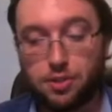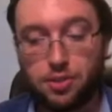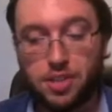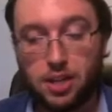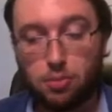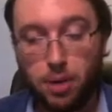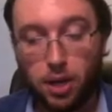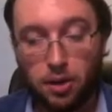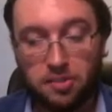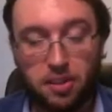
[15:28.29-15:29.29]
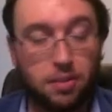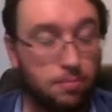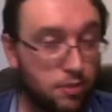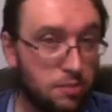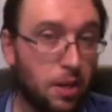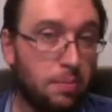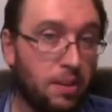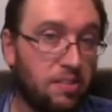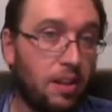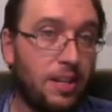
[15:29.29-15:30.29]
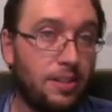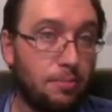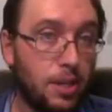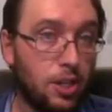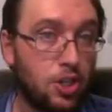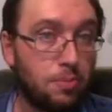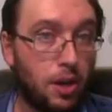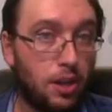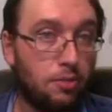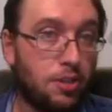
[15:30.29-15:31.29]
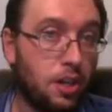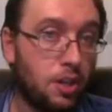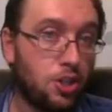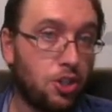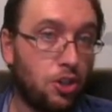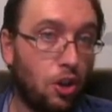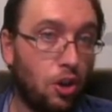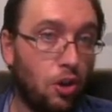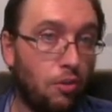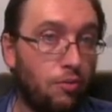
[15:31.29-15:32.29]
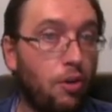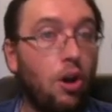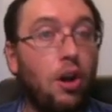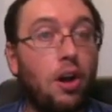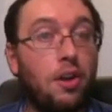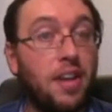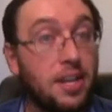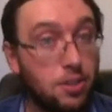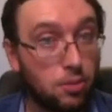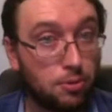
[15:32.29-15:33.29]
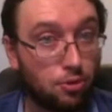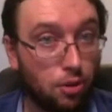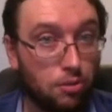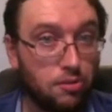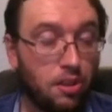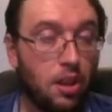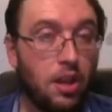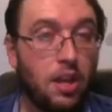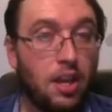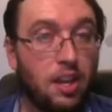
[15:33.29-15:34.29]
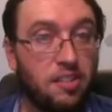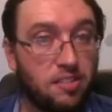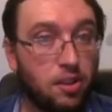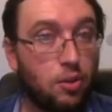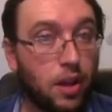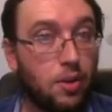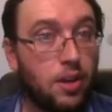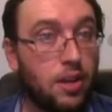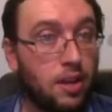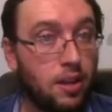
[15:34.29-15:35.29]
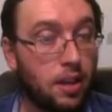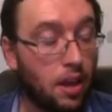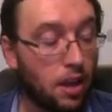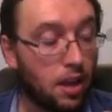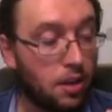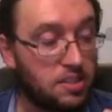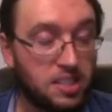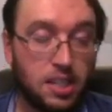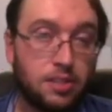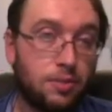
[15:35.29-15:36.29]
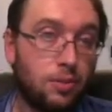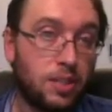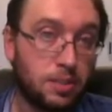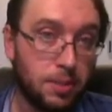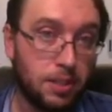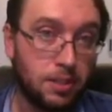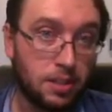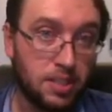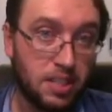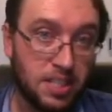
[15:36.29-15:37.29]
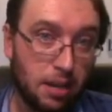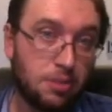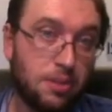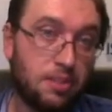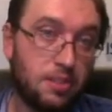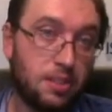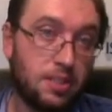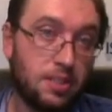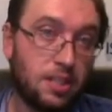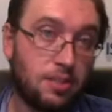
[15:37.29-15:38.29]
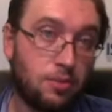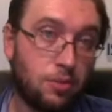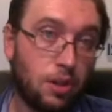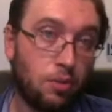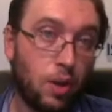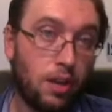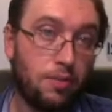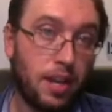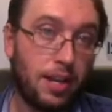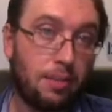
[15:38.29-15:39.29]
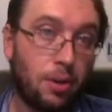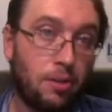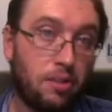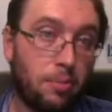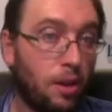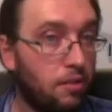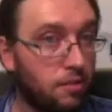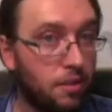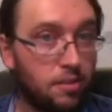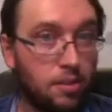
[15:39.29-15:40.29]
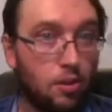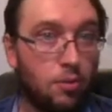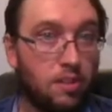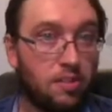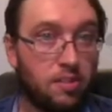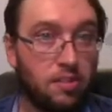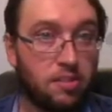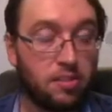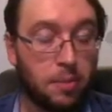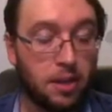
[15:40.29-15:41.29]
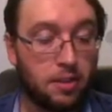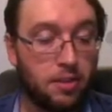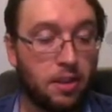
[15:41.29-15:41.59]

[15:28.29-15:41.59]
to tackle piracy, despite being slightly diminished by the reduction of NATO patrols, is still very successful. It's been, like say, touted as a very successful kind of way of tackling piracy in the past. There's no reason to suspect that,